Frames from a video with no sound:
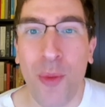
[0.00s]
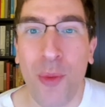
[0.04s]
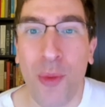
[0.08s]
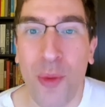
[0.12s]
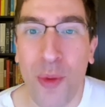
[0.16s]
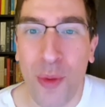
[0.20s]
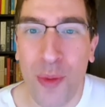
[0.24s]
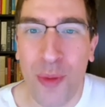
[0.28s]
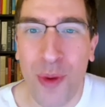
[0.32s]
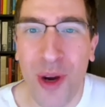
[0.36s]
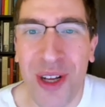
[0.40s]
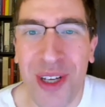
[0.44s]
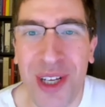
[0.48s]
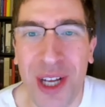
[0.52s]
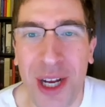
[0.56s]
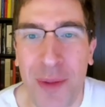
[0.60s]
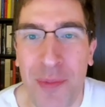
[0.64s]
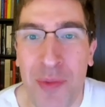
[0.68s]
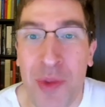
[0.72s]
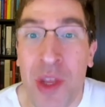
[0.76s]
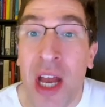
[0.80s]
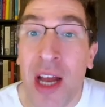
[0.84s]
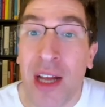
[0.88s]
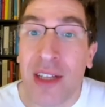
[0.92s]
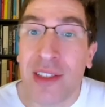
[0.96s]

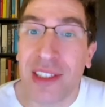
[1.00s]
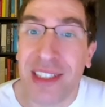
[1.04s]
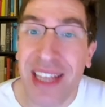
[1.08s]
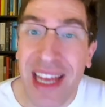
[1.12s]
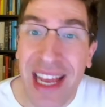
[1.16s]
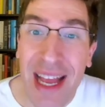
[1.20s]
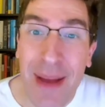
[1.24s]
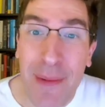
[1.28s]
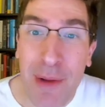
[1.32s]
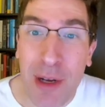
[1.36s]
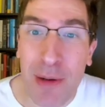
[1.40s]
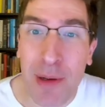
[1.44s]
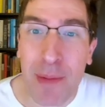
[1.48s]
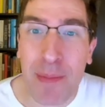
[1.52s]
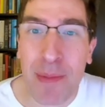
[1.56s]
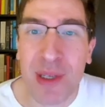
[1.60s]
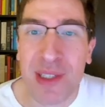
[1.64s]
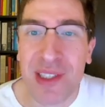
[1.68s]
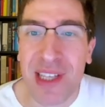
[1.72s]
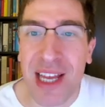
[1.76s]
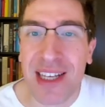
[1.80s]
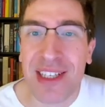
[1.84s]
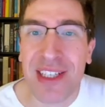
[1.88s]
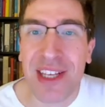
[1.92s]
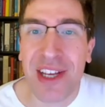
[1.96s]
Welcome. Today I'm going to be
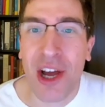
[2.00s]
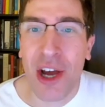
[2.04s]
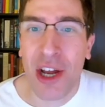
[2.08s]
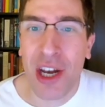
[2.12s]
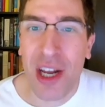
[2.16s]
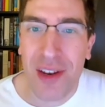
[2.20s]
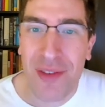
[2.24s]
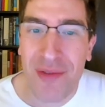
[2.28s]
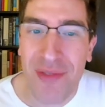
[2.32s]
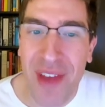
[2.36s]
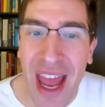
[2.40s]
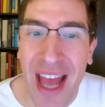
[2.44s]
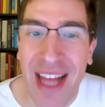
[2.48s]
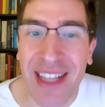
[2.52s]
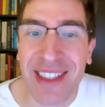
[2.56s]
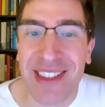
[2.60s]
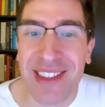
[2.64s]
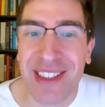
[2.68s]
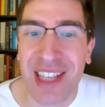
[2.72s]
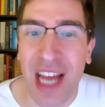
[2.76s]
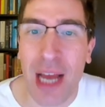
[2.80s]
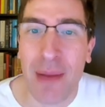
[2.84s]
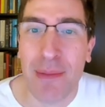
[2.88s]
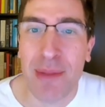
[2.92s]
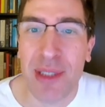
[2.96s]
presenting on
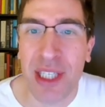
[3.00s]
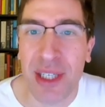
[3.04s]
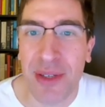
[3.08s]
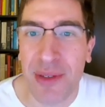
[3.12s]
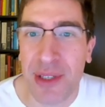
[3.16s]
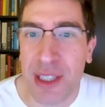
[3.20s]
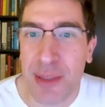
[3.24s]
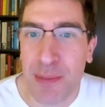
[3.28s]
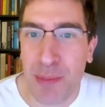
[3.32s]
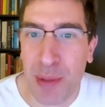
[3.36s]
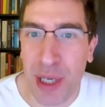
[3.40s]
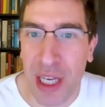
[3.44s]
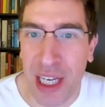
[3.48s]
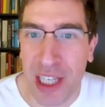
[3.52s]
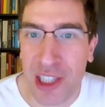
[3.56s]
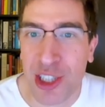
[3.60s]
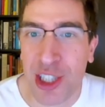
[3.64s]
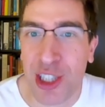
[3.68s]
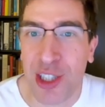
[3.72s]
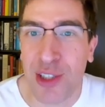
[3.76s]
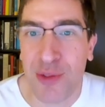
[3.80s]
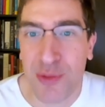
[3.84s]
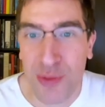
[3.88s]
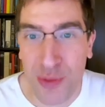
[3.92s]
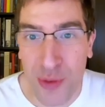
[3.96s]
advanced time series
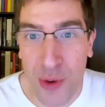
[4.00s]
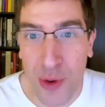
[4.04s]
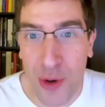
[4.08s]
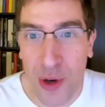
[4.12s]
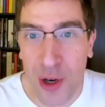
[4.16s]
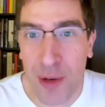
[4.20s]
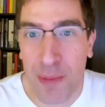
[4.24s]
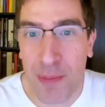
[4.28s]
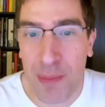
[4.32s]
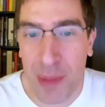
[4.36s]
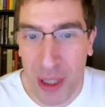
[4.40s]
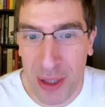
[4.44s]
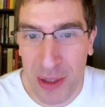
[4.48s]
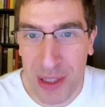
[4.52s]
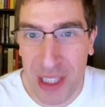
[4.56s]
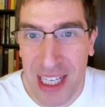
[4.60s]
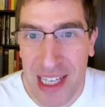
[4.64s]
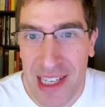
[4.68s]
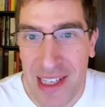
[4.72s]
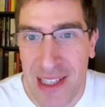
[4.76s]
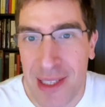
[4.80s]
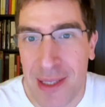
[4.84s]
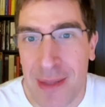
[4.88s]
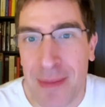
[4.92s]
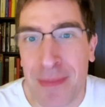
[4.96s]
prediction for
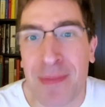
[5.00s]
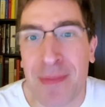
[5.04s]
buildings.